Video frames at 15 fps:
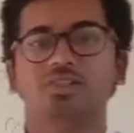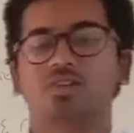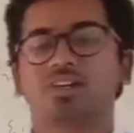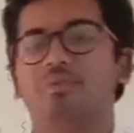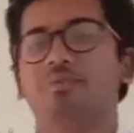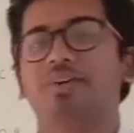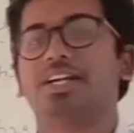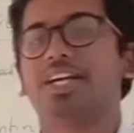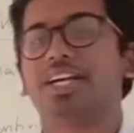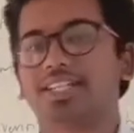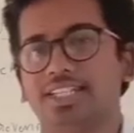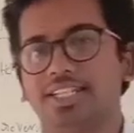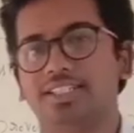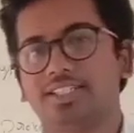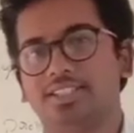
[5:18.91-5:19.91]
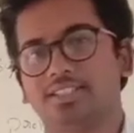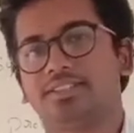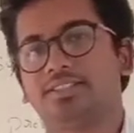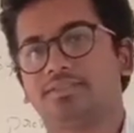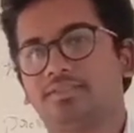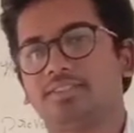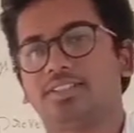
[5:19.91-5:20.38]
So communication,
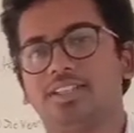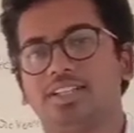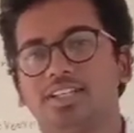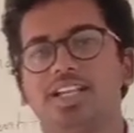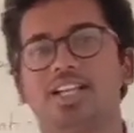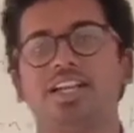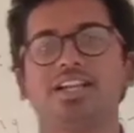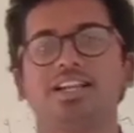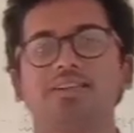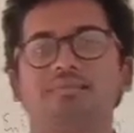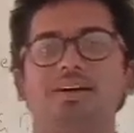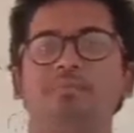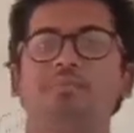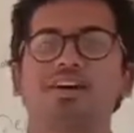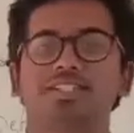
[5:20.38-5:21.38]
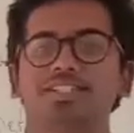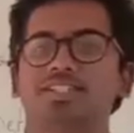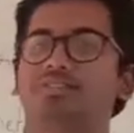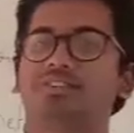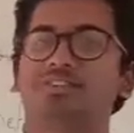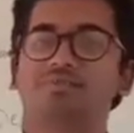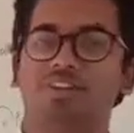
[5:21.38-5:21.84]
nothing but passing
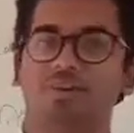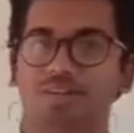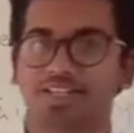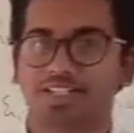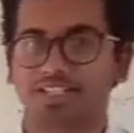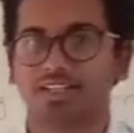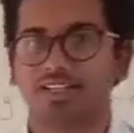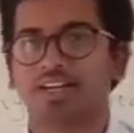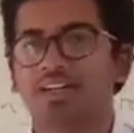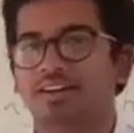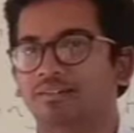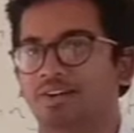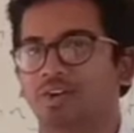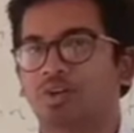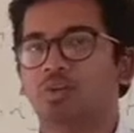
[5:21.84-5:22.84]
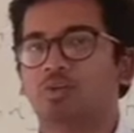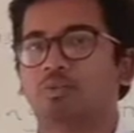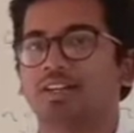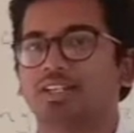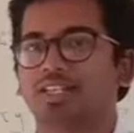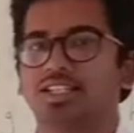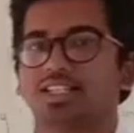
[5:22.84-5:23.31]
of information between two
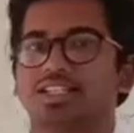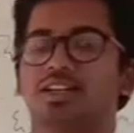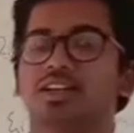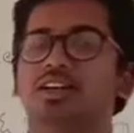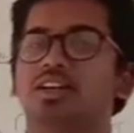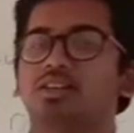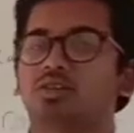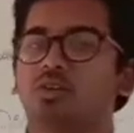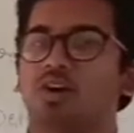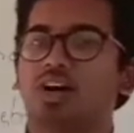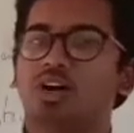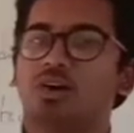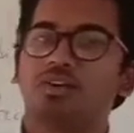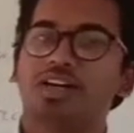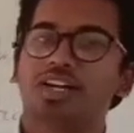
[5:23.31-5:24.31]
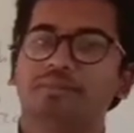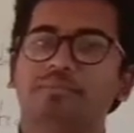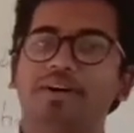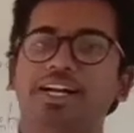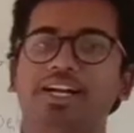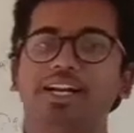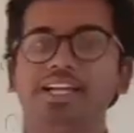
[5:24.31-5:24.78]
persons. So accounting
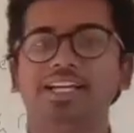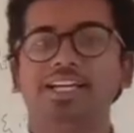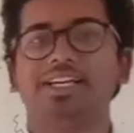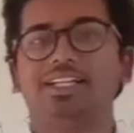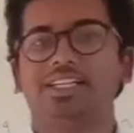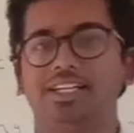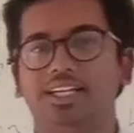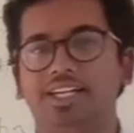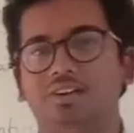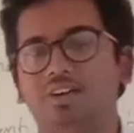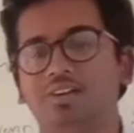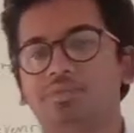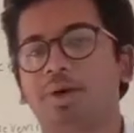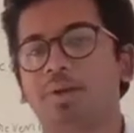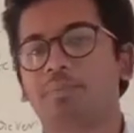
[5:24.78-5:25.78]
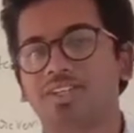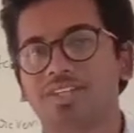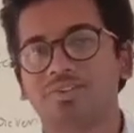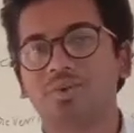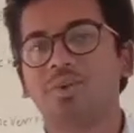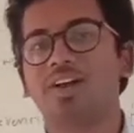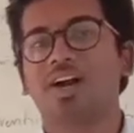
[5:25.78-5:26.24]
mainly, what is the purpose
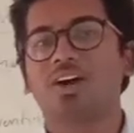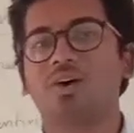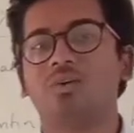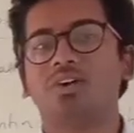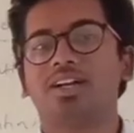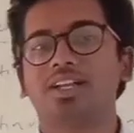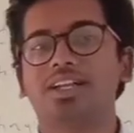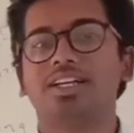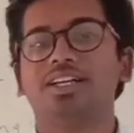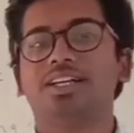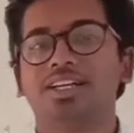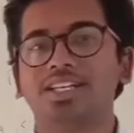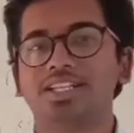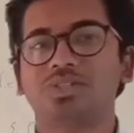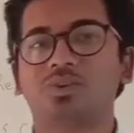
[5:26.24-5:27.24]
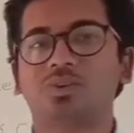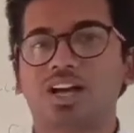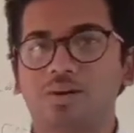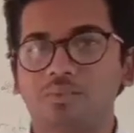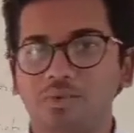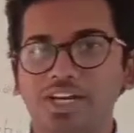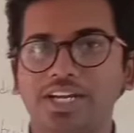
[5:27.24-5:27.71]
of doing accounting is to
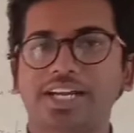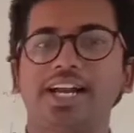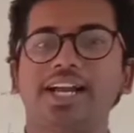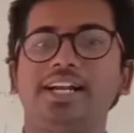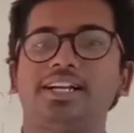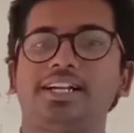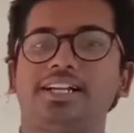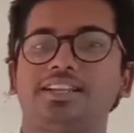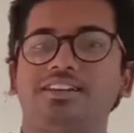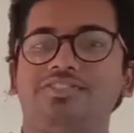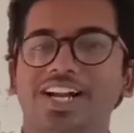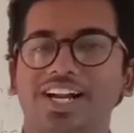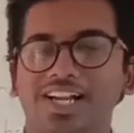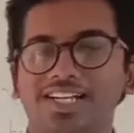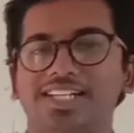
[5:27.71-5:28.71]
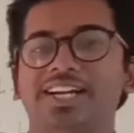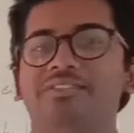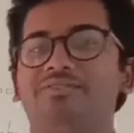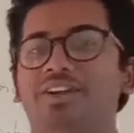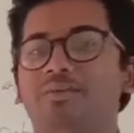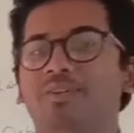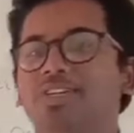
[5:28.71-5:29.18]
communicate the financial
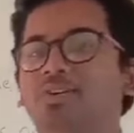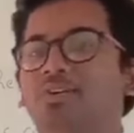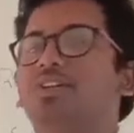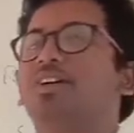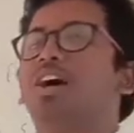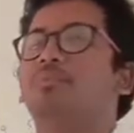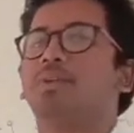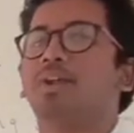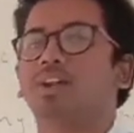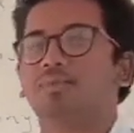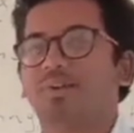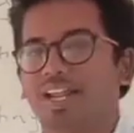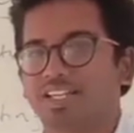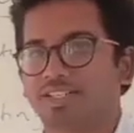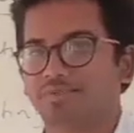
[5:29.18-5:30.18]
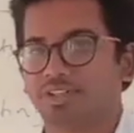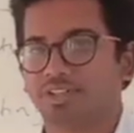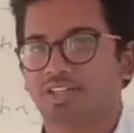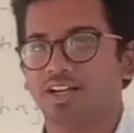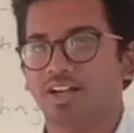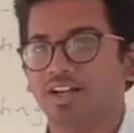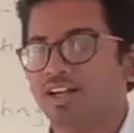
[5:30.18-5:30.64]
information to top level
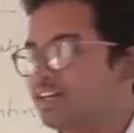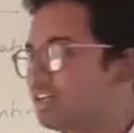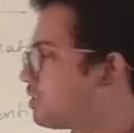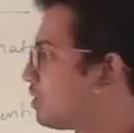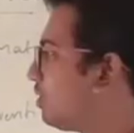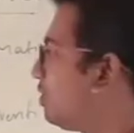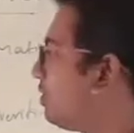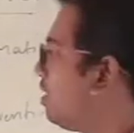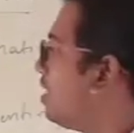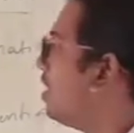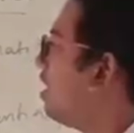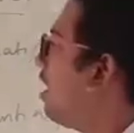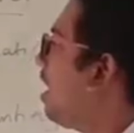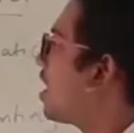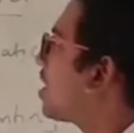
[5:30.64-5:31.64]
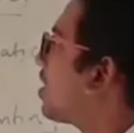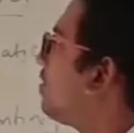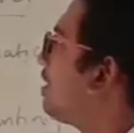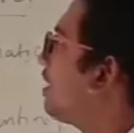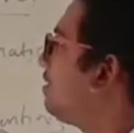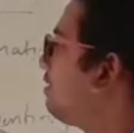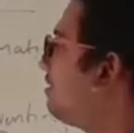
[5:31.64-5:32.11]
management. So
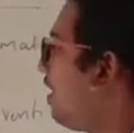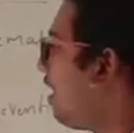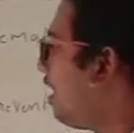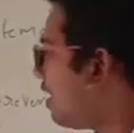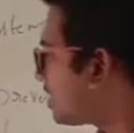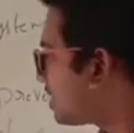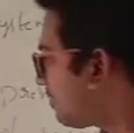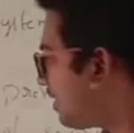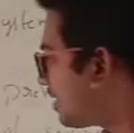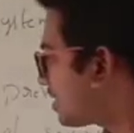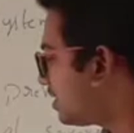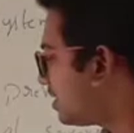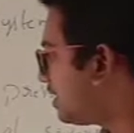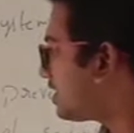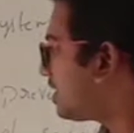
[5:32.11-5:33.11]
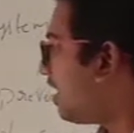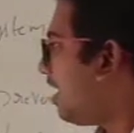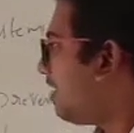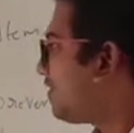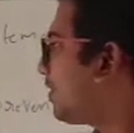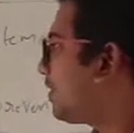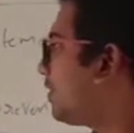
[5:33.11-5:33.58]
accounting last function is
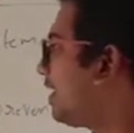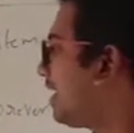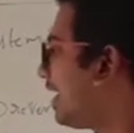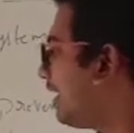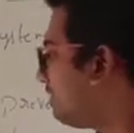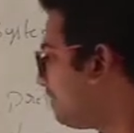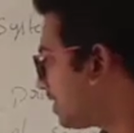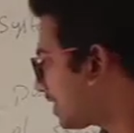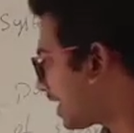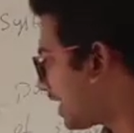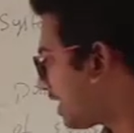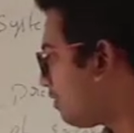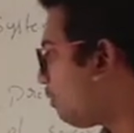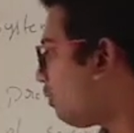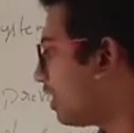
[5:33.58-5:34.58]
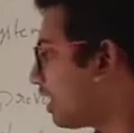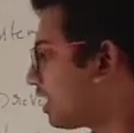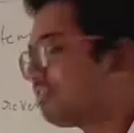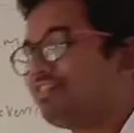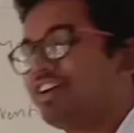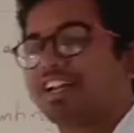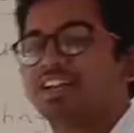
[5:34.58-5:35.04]
after doing everything, what
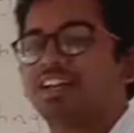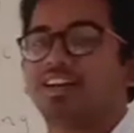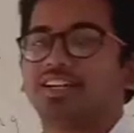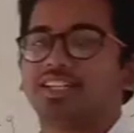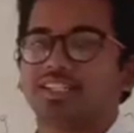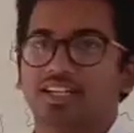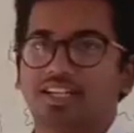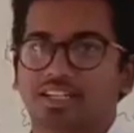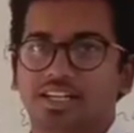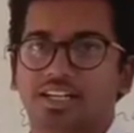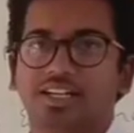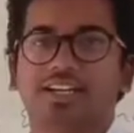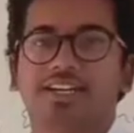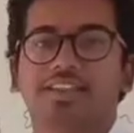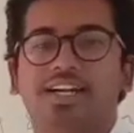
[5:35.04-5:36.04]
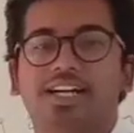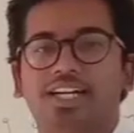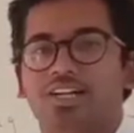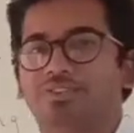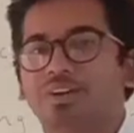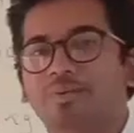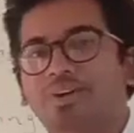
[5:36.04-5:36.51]
are the final result
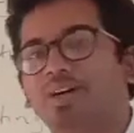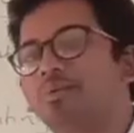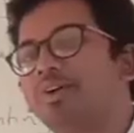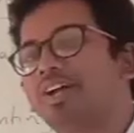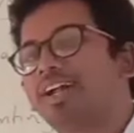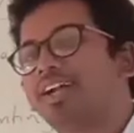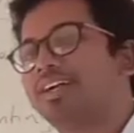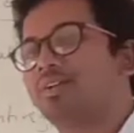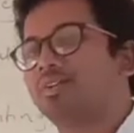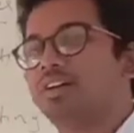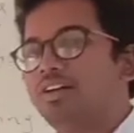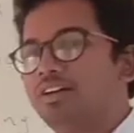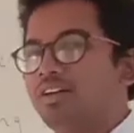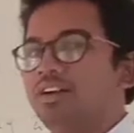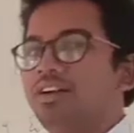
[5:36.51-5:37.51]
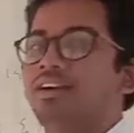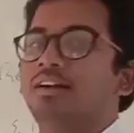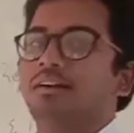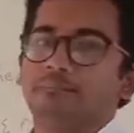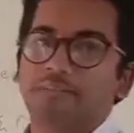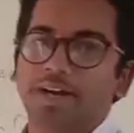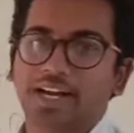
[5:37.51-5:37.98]
that will be communicated to the
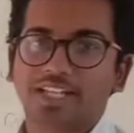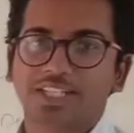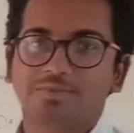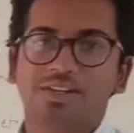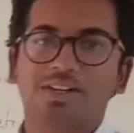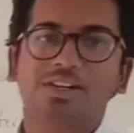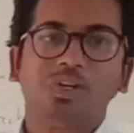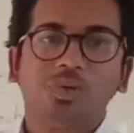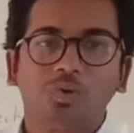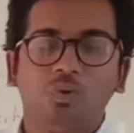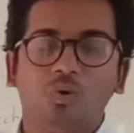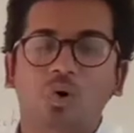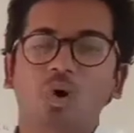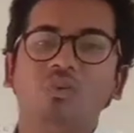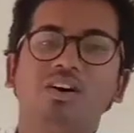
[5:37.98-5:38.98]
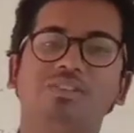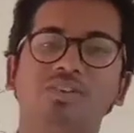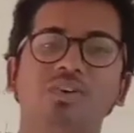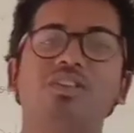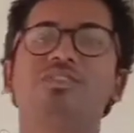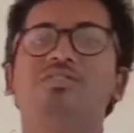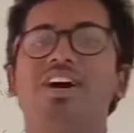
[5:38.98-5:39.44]
management to
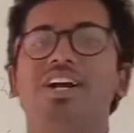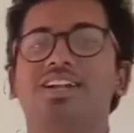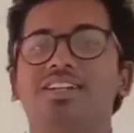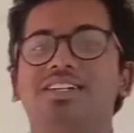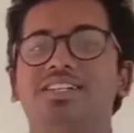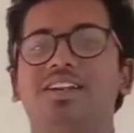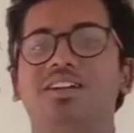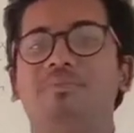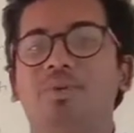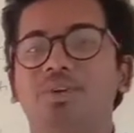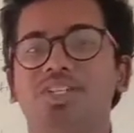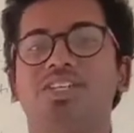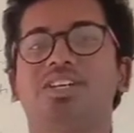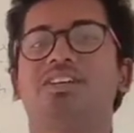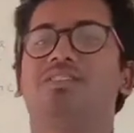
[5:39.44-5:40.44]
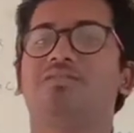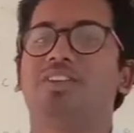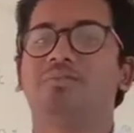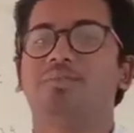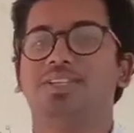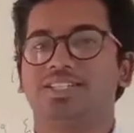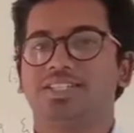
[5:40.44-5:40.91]
overview the financial position of
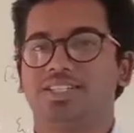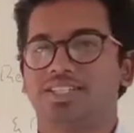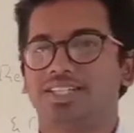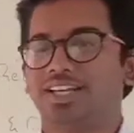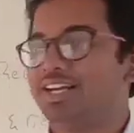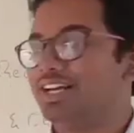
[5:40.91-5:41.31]
the business.